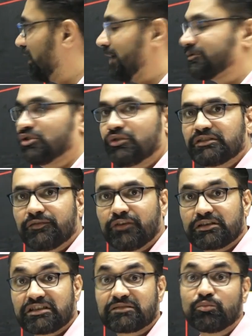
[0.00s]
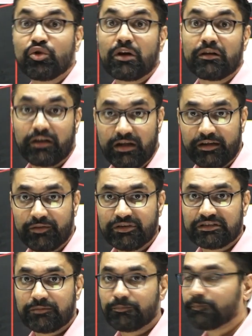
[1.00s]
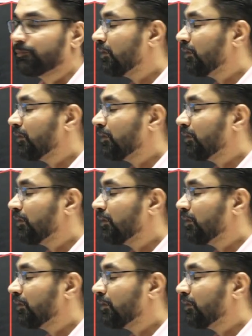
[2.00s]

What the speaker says: absolutism versus moral relativism.